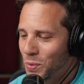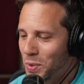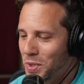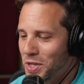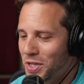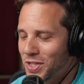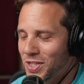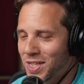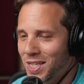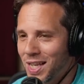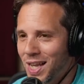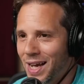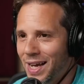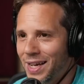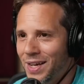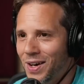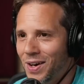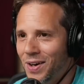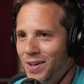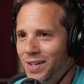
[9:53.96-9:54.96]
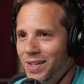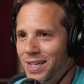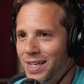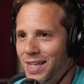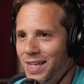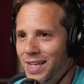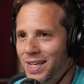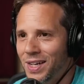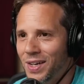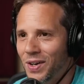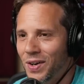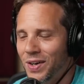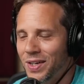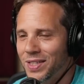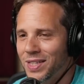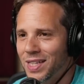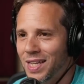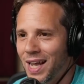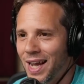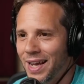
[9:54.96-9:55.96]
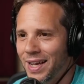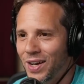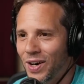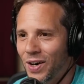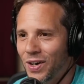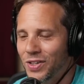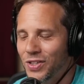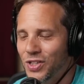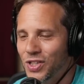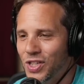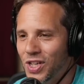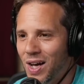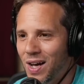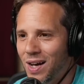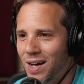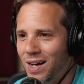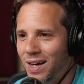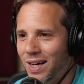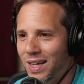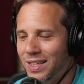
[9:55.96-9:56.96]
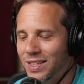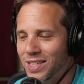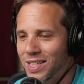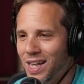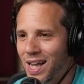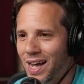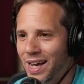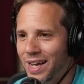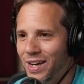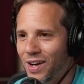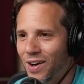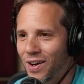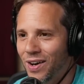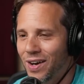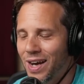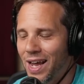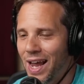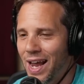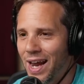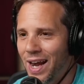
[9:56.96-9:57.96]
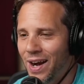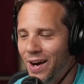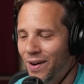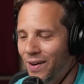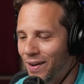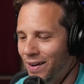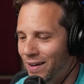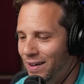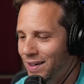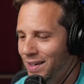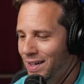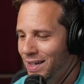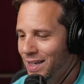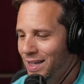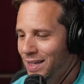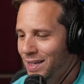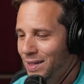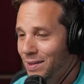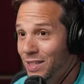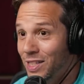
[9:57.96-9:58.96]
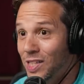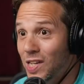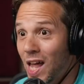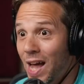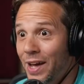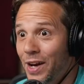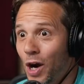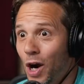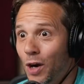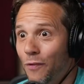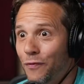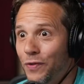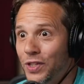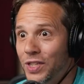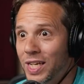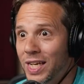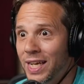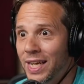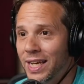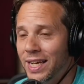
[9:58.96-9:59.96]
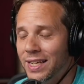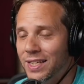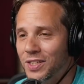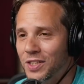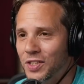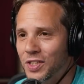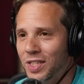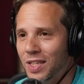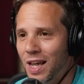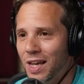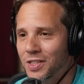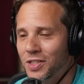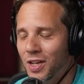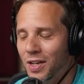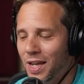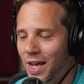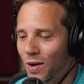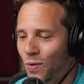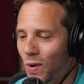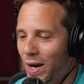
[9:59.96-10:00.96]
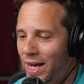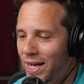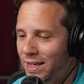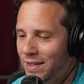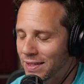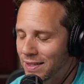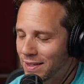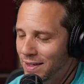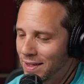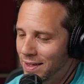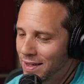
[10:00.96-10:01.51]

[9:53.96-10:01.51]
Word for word: with his Lionheart gear, his Lionheart song, his Lionheart hair, his Lionheart physique since he lost all that weight.